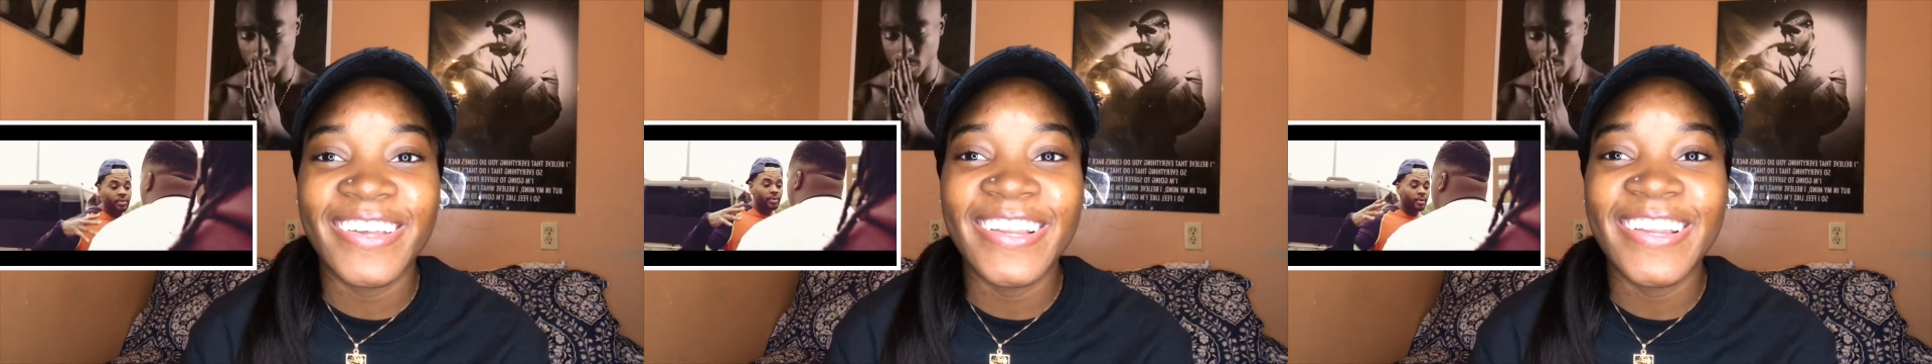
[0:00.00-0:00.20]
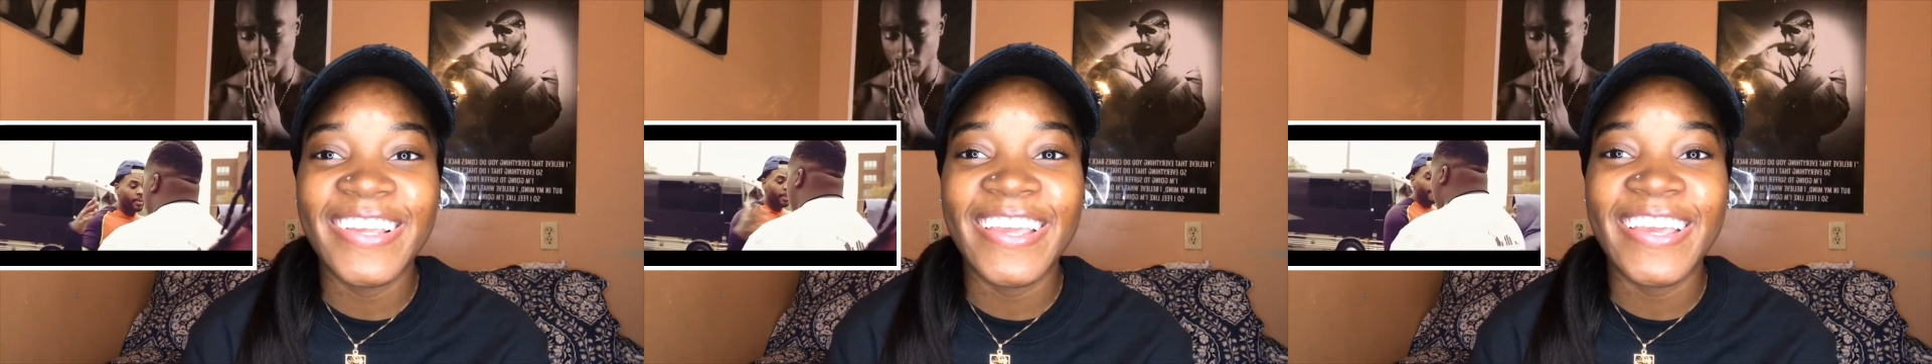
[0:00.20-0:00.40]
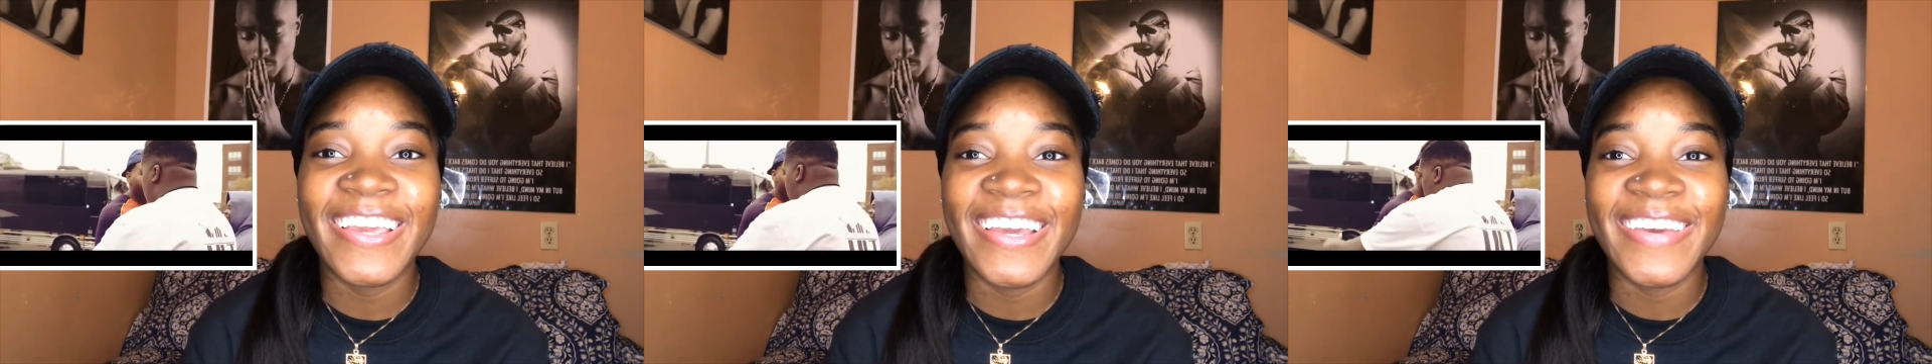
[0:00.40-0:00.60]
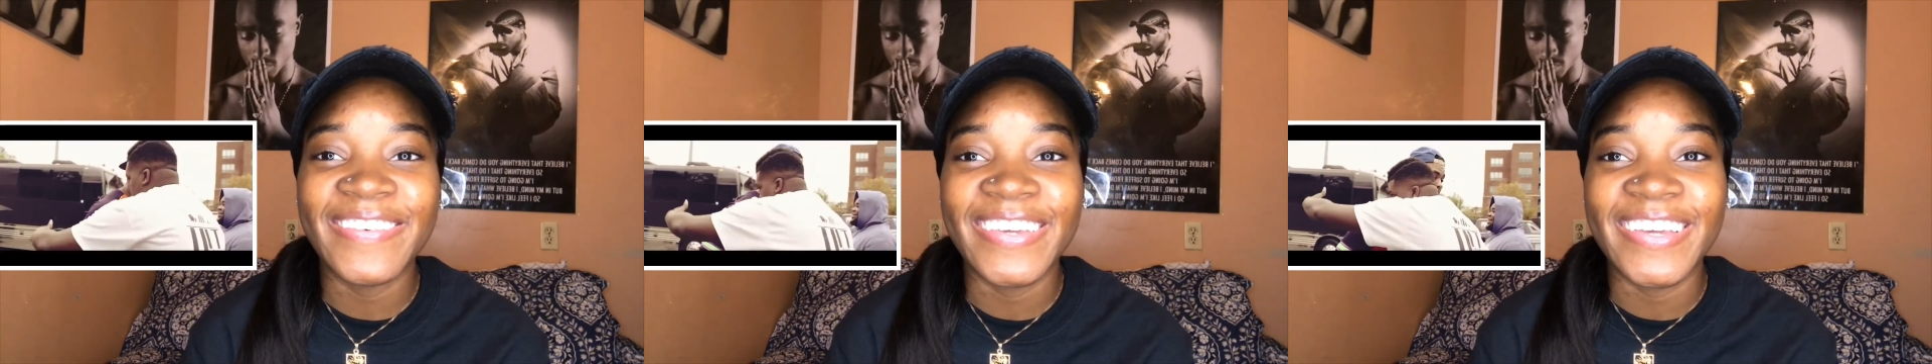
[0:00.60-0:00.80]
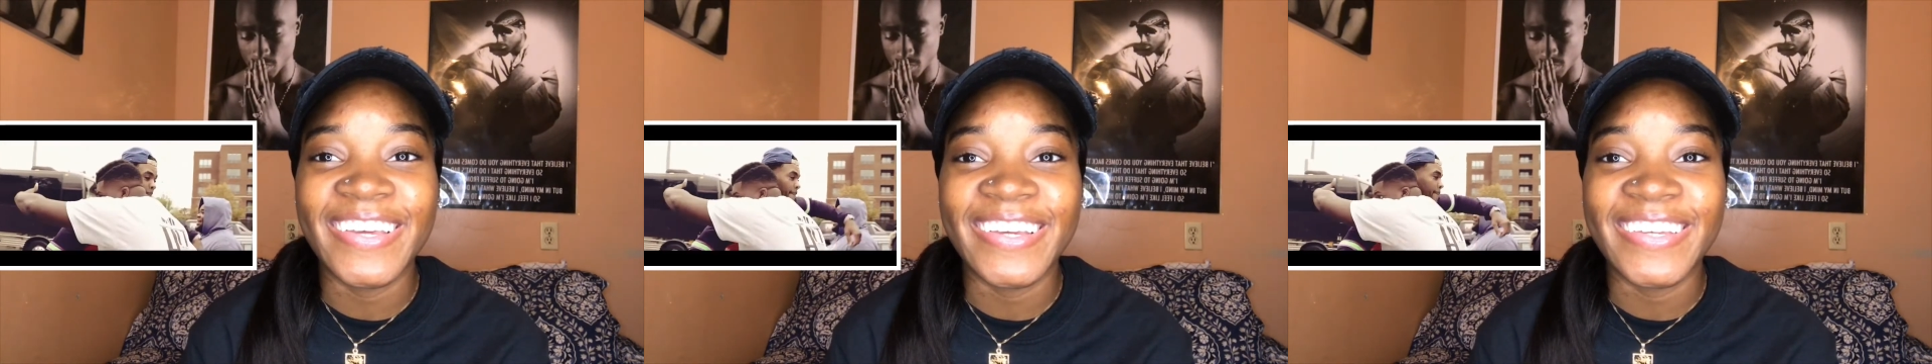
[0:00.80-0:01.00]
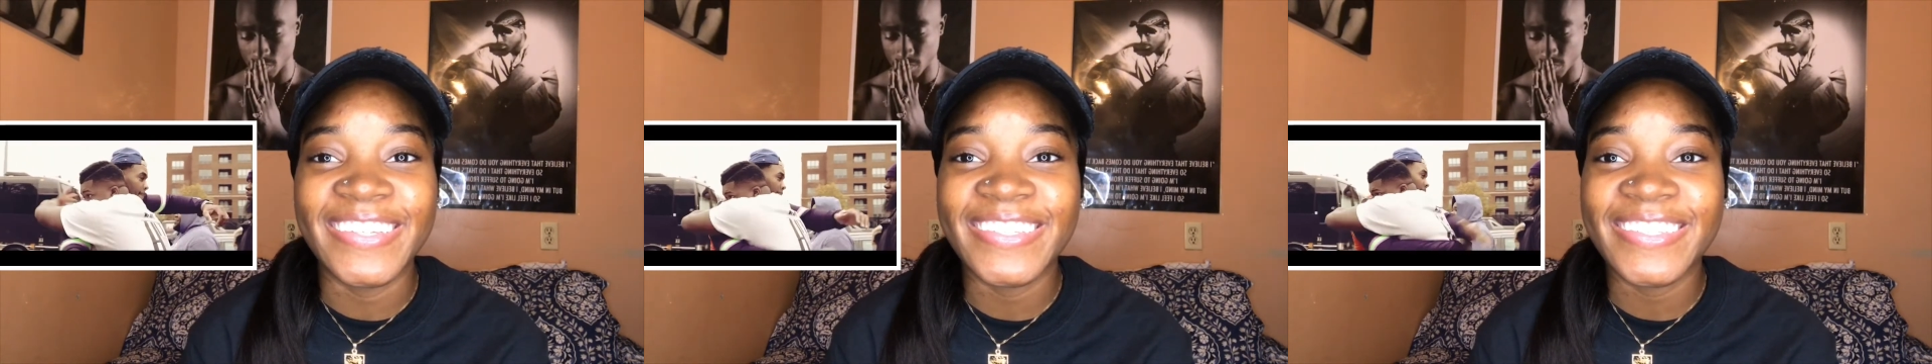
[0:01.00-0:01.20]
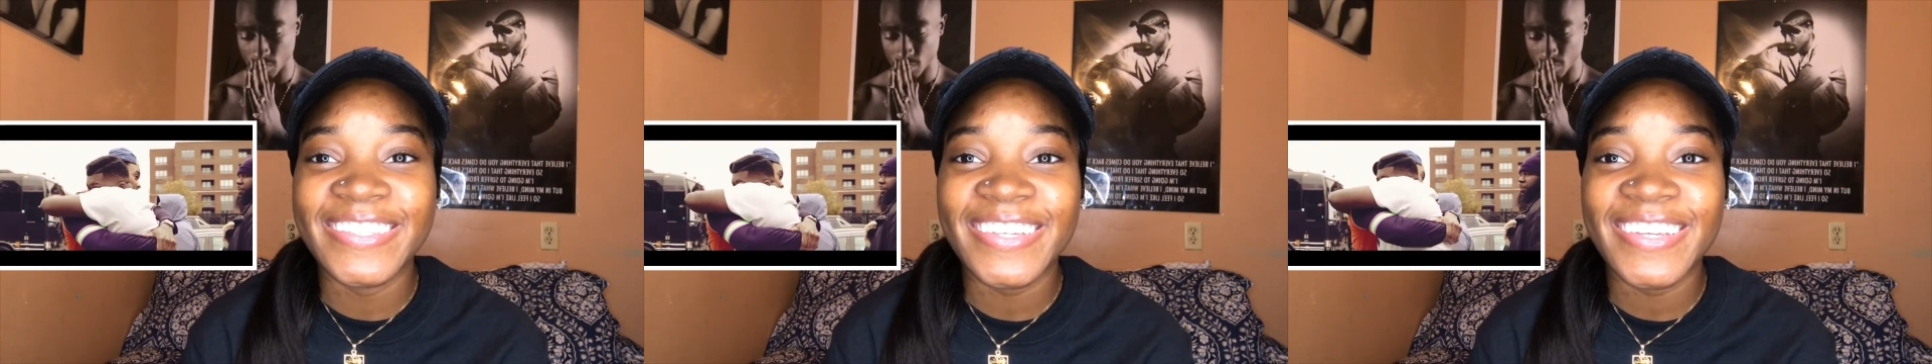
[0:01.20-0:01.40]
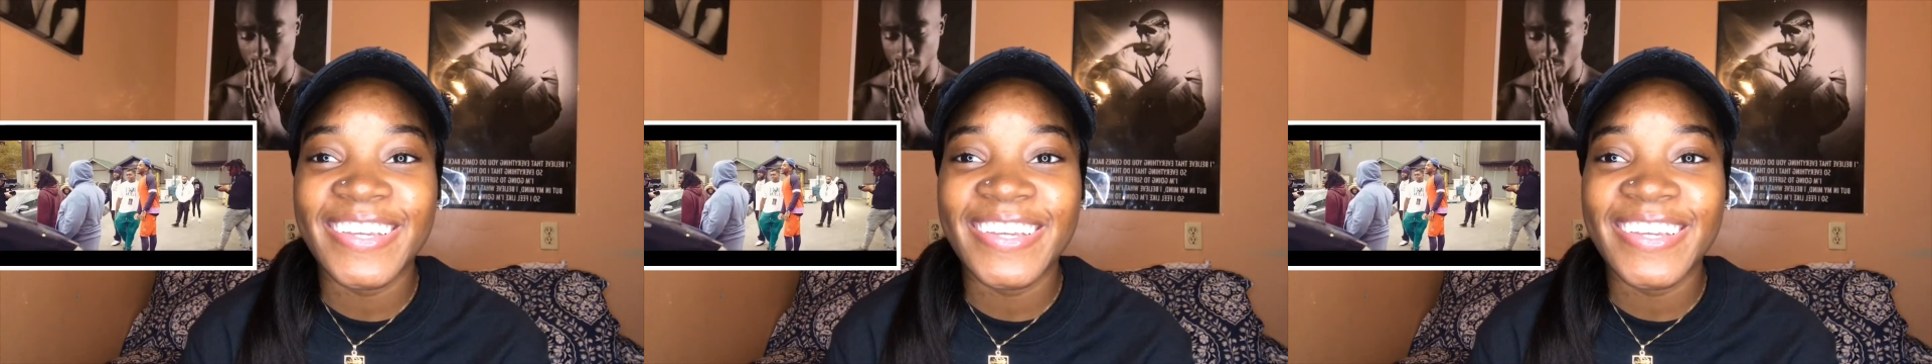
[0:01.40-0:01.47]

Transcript: Look at Kevin Gates.